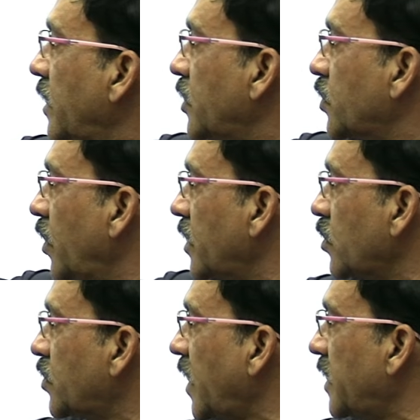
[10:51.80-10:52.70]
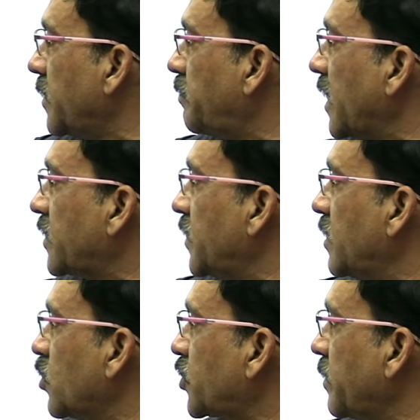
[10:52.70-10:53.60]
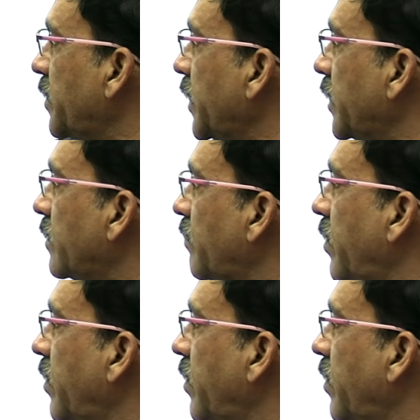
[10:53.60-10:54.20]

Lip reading: is going to sign a pact with the Muslim League.